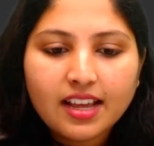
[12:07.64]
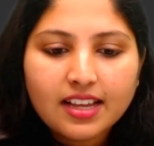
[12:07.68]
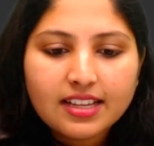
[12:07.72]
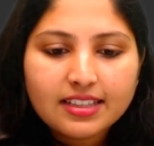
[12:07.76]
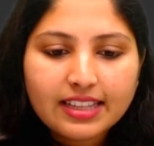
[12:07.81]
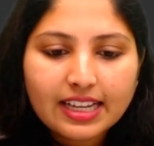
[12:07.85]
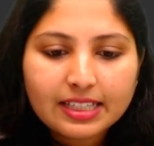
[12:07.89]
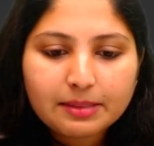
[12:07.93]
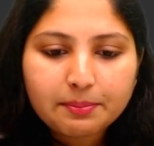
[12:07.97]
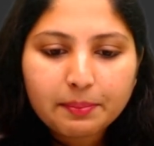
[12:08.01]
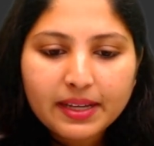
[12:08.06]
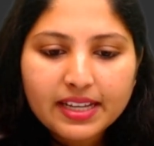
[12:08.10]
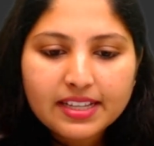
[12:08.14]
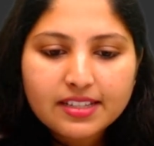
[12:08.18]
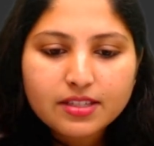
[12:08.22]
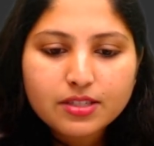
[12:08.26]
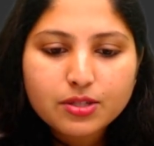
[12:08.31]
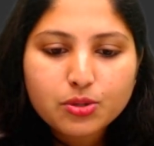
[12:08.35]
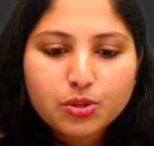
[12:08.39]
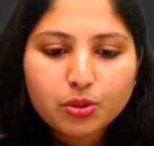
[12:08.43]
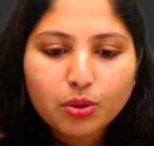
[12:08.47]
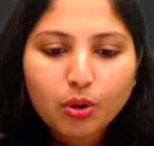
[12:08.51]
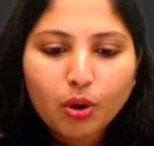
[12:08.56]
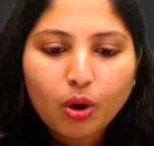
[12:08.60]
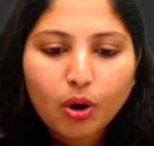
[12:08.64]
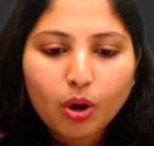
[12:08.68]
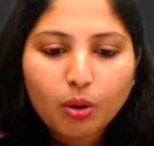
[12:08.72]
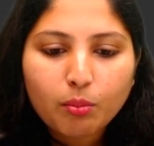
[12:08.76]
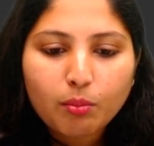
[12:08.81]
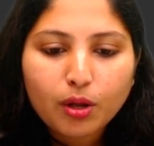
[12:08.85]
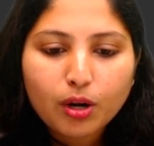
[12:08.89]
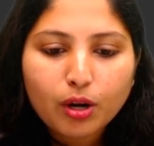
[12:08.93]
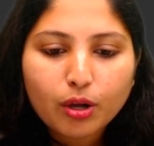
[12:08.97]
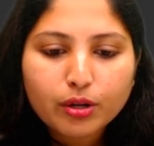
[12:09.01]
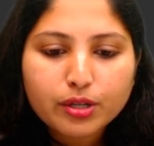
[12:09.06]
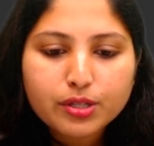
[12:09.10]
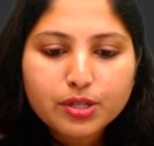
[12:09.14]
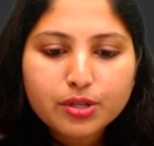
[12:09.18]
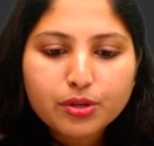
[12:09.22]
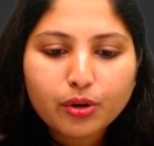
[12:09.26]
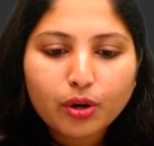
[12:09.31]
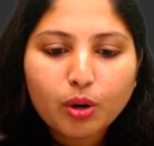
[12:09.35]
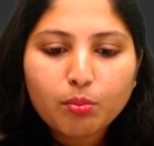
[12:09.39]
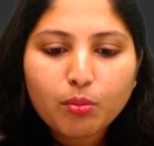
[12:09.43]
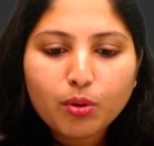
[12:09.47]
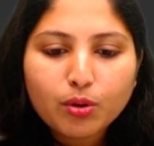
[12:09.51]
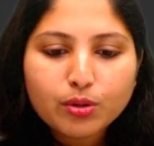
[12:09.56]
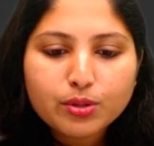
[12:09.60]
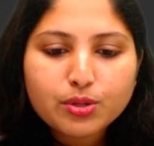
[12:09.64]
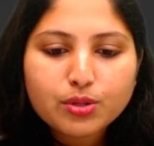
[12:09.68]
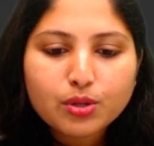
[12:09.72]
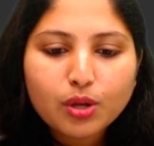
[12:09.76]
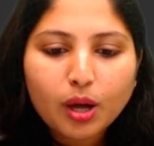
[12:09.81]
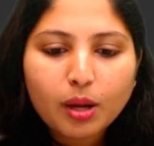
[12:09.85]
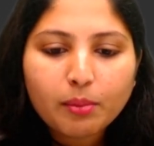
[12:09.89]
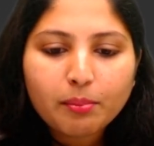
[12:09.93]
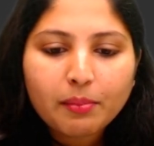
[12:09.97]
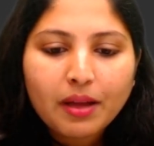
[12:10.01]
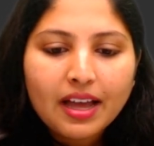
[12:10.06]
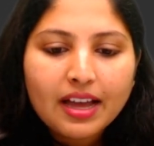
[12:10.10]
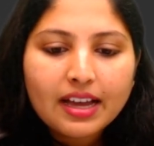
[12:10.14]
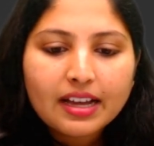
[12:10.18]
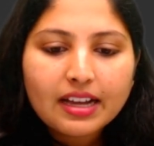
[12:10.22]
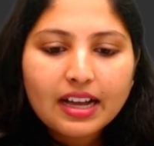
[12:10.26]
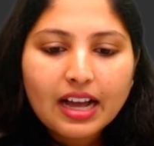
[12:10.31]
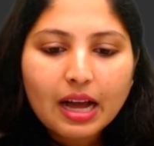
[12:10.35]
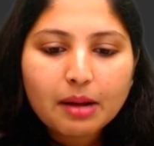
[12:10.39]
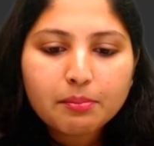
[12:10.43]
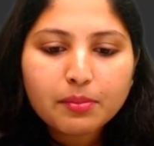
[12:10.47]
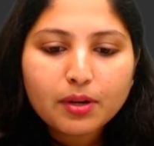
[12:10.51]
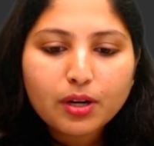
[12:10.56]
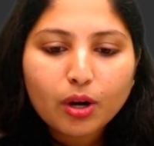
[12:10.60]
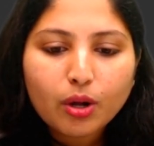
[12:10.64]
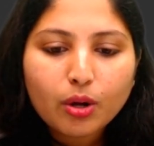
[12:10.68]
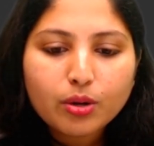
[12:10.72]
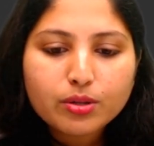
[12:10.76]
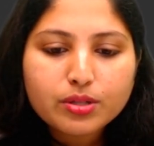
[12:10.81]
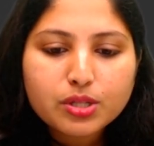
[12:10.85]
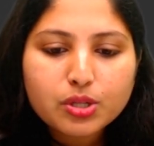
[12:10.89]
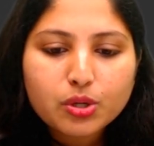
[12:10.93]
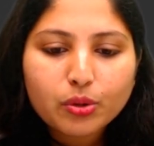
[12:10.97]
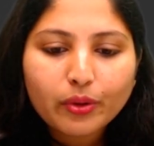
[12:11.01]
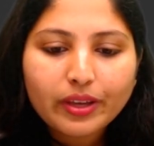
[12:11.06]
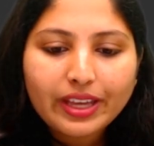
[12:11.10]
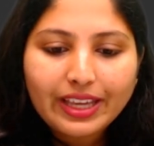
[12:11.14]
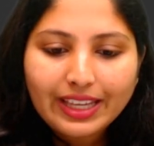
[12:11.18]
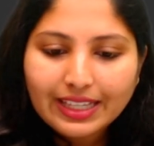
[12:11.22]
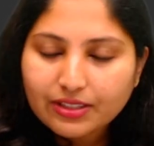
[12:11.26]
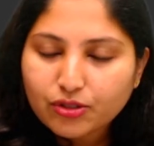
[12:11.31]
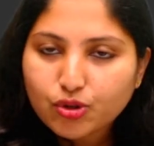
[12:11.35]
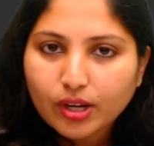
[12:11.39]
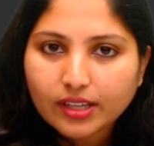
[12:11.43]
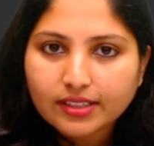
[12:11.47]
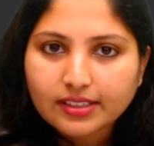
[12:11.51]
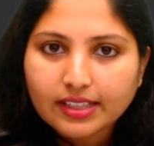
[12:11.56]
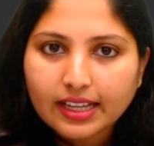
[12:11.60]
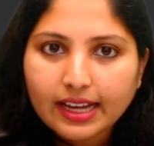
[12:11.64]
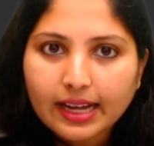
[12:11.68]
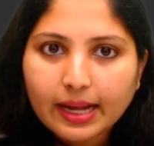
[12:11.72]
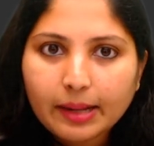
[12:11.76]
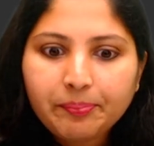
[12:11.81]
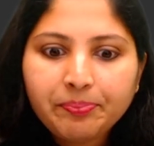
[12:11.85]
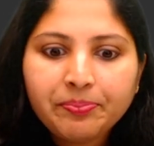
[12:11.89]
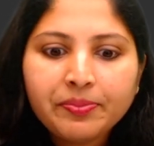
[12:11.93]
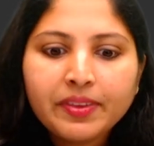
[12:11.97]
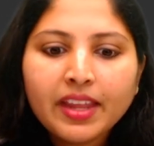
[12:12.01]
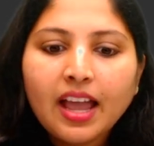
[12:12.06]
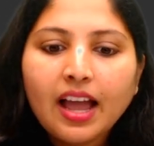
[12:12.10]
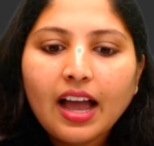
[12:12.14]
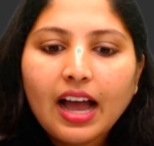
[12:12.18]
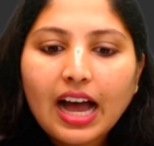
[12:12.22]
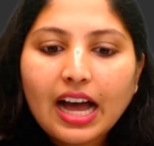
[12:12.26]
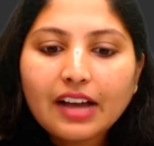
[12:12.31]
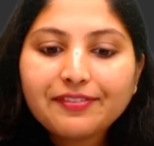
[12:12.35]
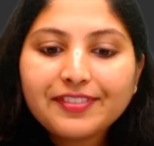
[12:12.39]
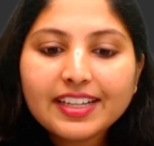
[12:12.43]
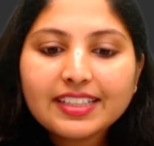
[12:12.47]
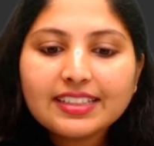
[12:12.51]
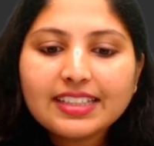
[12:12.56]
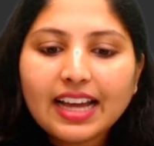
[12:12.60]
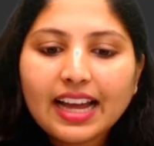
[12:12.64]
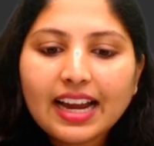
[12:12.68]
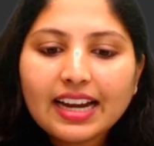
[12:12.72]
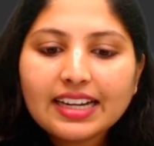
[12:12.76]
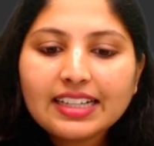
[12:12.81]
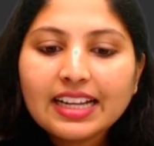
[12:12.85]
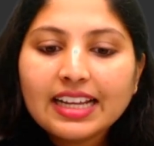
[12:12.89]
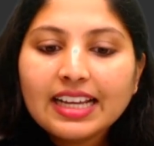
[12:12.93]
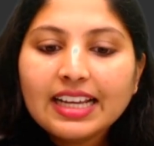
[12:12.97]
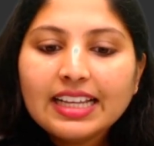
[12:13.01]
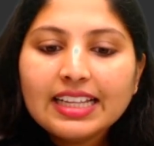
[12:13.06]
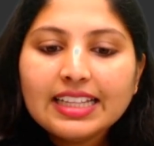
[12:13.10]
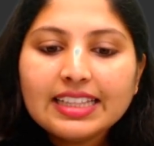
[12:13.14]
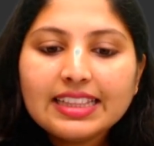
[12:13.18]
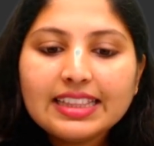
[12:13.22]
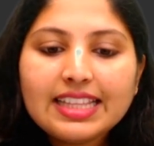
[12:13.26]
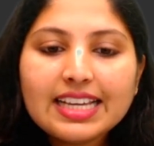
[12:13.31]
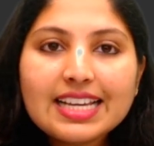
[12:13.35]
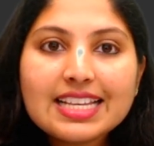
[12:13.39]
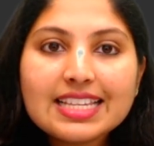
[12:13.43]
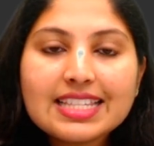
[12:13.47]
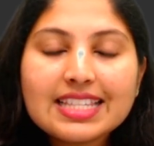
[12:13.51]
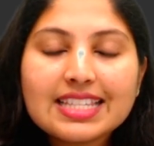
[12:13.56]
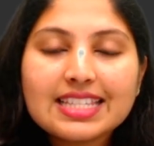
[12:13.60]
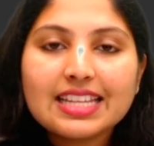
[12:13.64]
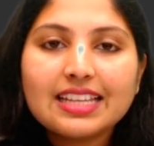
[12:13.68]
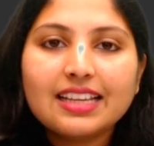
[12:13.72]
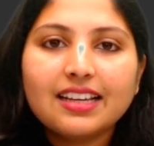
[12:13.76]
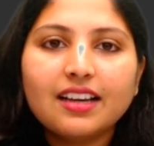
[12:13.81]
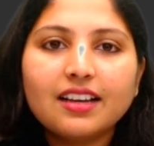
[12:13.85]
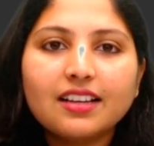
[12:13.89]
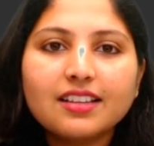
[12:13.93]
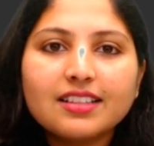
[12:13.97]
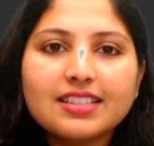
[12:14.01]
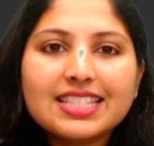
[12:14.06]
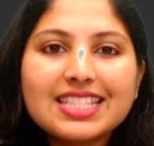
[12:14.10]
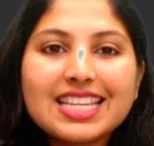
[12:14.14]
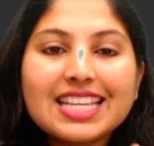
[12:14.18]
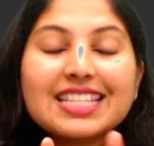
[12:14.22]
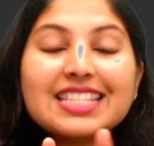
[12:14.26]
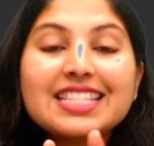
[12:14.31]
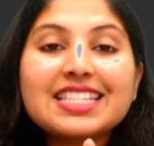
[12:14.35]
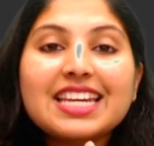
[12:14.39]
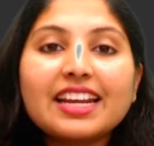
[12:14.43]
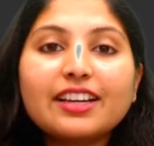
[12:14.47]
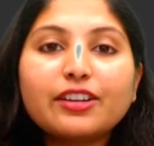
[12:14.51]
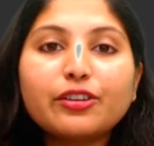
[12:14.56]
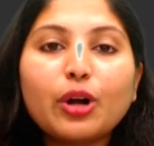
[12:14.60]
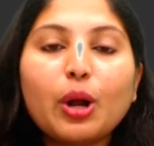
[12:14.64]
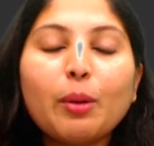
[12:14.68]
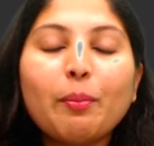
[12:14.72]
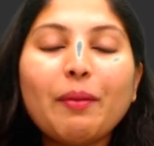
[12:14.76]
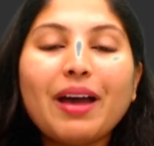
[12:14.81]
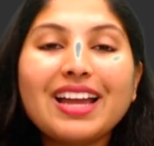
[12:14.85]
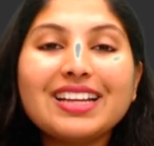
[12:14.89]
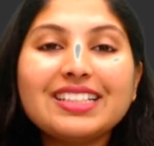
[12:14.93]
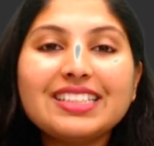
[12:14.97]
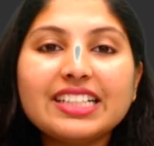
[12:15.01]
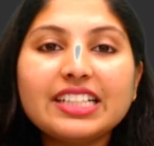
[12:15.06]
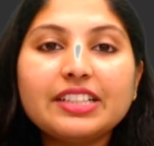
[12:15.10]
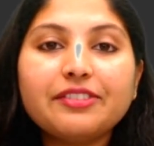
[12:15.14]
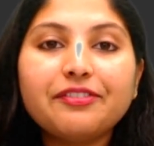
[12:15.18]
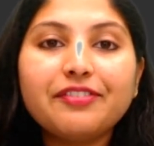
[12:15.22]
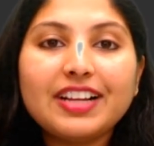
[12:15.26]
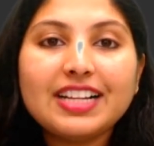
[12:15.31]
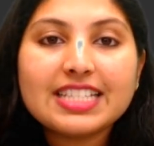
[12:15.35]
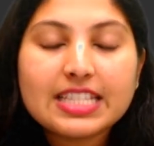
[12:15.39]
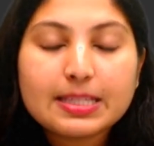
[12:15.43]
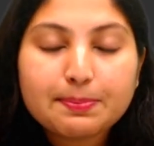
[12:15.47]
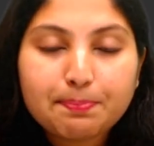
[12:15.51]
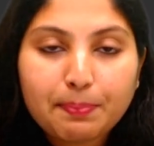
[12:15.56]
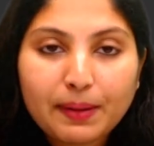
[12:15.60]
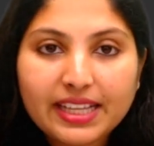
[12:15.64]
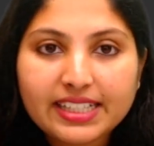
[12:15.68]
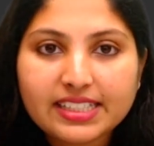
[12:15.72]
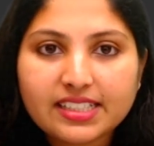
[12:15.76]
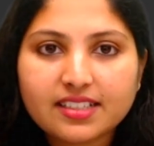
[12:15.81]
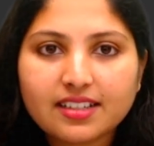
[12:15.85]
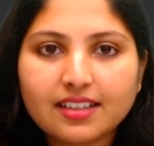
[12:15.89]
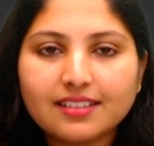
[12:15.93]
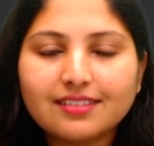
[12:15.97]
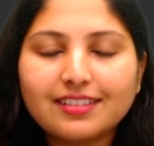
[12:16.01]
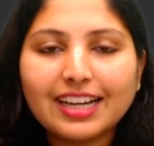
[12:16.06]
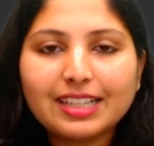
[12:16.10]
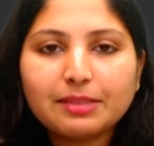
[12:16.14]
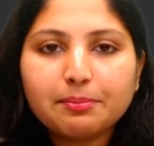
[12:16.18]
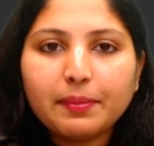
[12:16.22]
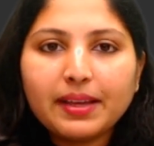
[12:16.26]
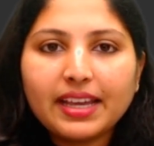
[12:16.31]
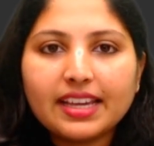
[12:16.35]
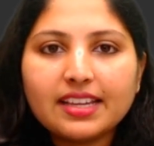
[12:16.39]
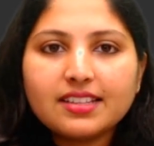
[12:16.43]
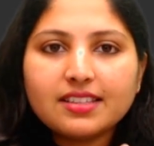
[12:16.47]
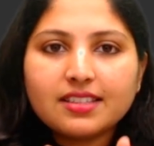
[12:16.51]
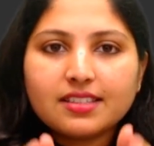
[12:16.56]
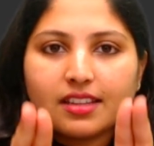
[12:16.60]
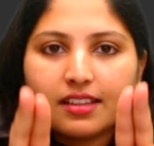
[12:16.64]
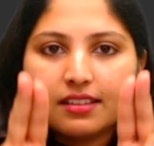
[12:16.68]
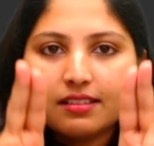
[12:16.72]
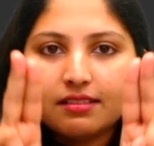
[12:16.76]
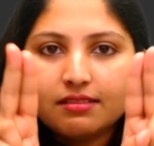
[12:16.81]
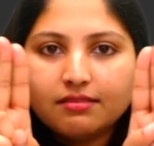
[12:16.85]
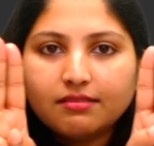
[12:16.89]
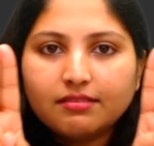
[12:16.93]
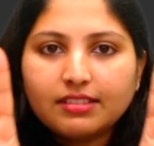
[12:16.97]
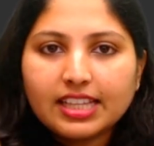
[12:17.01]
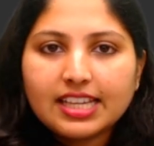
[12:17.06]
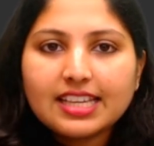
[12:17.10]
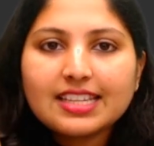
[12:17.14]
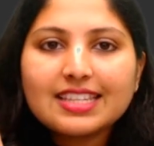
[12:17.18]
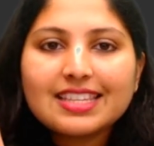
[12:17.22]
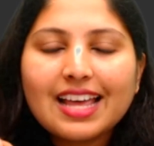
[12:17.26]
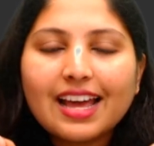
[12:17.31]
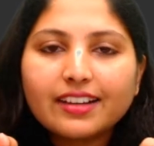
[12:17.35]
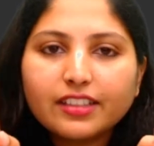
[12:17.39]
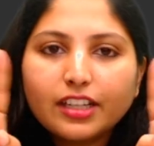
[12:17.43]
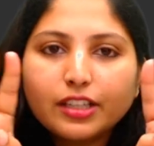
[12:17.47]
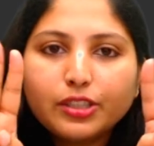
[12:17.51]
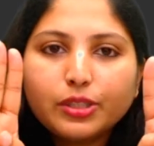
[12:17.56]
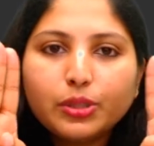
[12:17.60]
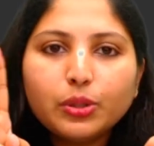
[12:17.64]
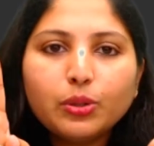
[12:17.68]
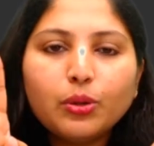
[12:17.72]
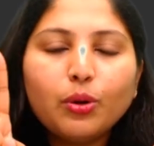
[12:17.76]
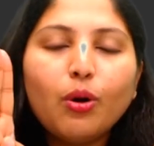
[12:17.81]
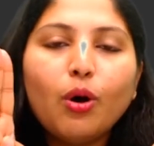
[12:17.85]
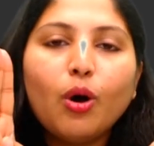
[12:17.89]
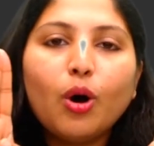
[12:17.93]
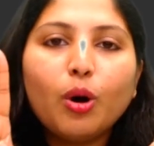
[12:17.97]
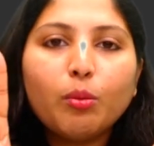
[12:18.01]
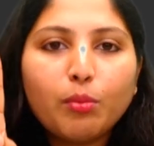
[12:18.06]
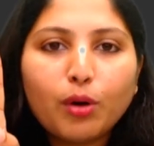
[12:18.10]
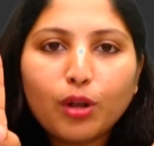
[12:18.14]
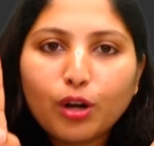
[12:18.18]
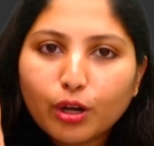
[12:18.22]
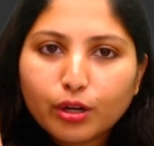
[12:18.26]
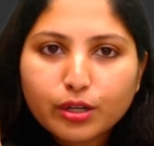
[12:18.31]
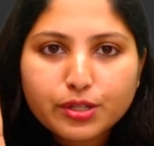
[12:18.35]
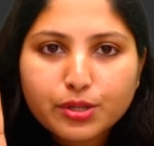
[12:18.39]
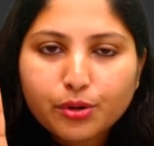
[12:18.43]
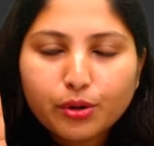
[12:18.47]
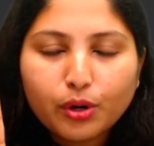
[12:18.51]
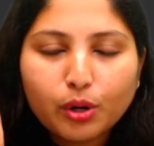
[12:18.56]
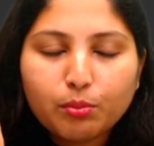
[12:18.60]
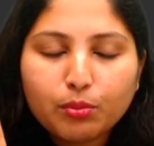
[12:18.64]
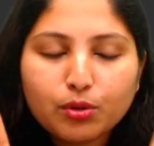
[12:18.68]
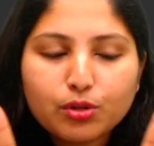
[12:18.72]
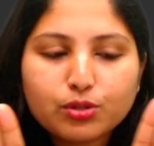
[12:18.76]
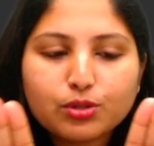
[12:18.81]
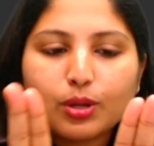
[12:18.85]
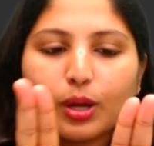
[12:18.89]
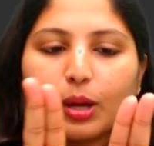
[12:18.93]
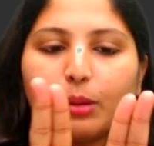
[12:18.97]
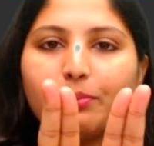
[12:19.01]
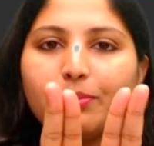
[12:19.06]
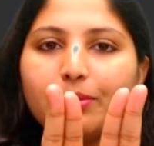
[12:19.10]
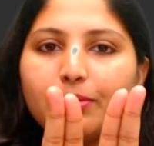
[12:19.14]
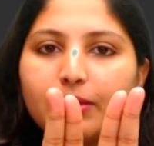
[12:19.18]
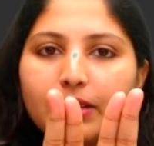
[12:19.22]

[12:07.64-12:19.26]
that means two homologous chromosomes come close to each other. After that, this sister chromatid will split. That means these are the two homologous chromosomes